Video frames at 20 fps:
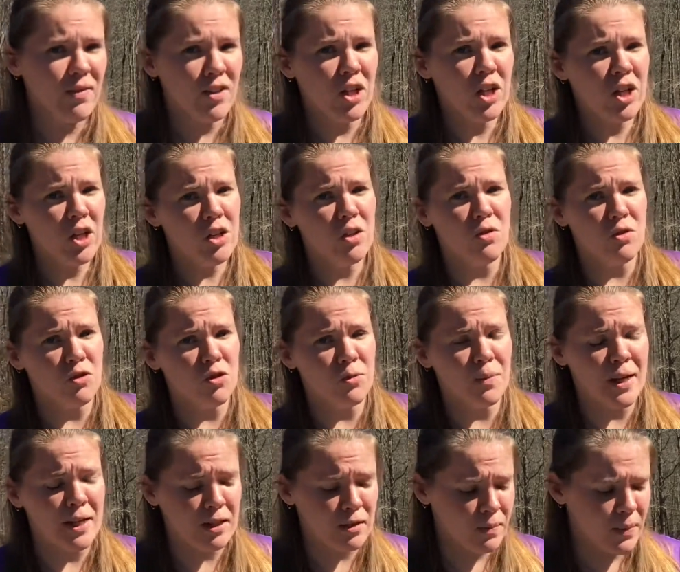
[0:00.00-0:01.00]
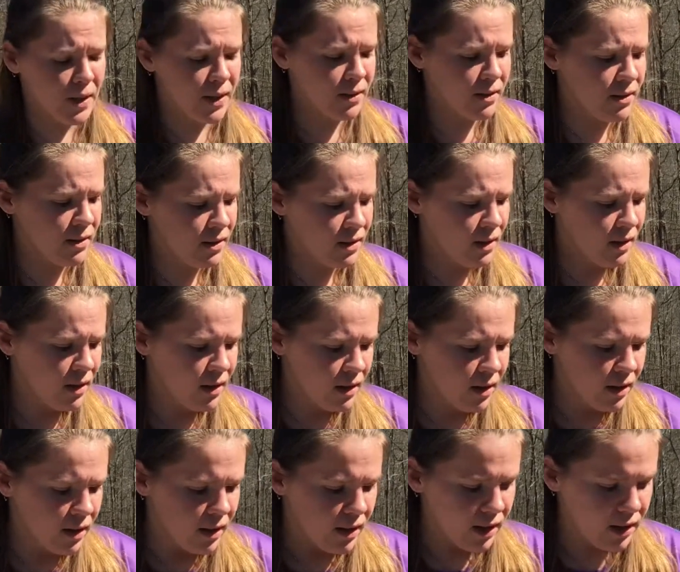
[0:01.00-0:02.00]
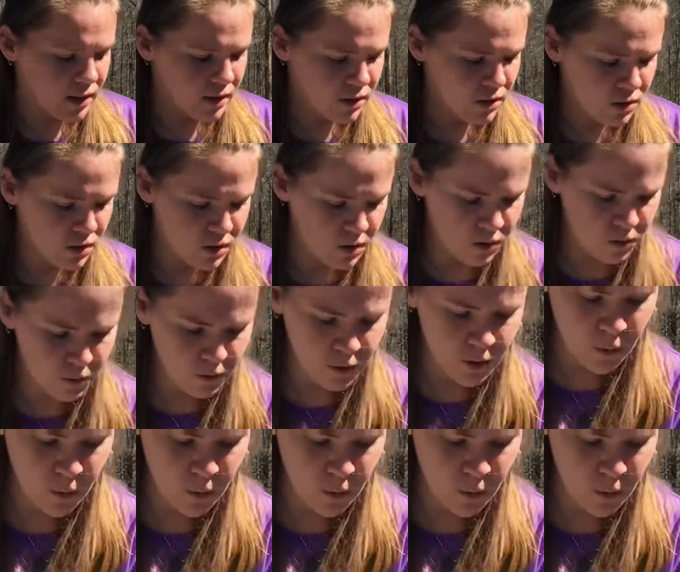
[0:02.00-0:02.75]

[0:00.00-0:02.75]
huge basement. And so for the